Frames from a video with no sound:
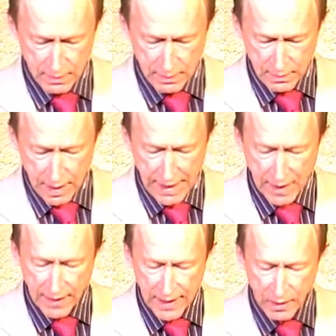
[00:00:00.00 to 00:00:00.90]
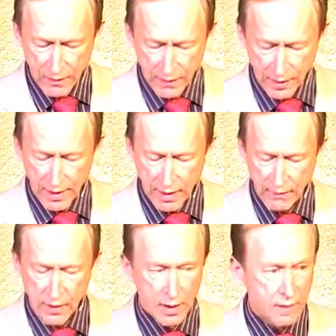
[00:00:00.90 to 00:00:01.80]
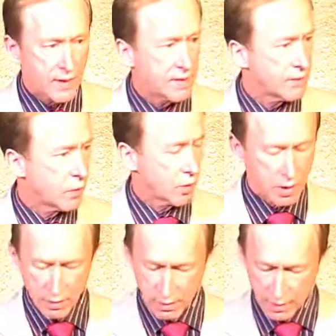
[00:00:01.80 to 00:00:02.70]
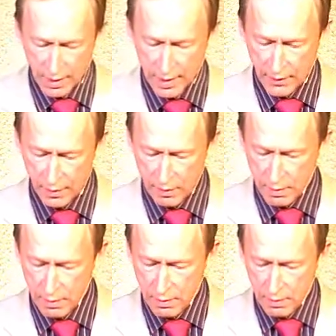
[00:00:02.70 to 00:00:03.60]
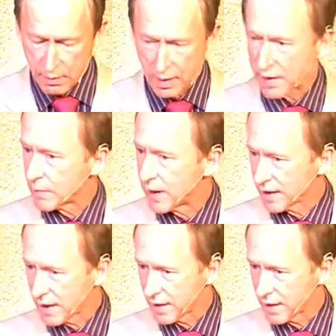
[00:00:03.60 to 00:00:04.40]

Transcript: I allowed the love of and for another into my life.